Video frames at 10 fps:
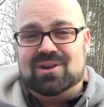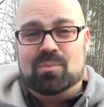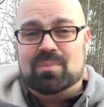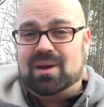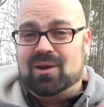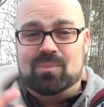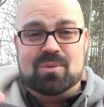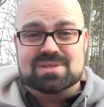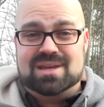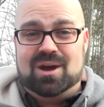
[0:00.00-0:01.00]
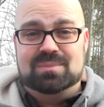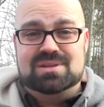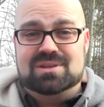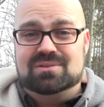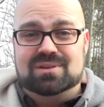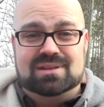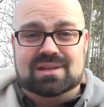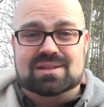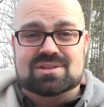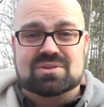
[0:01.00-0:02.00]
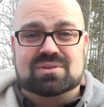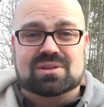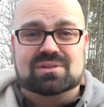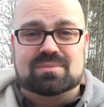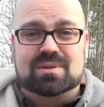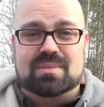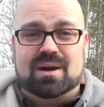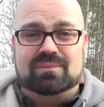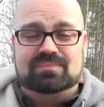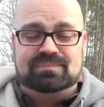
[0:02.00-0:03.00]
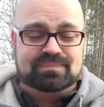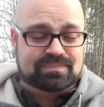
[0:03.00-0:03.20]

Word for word: I hope, I hope it was a help to you in, in showing you a little bit about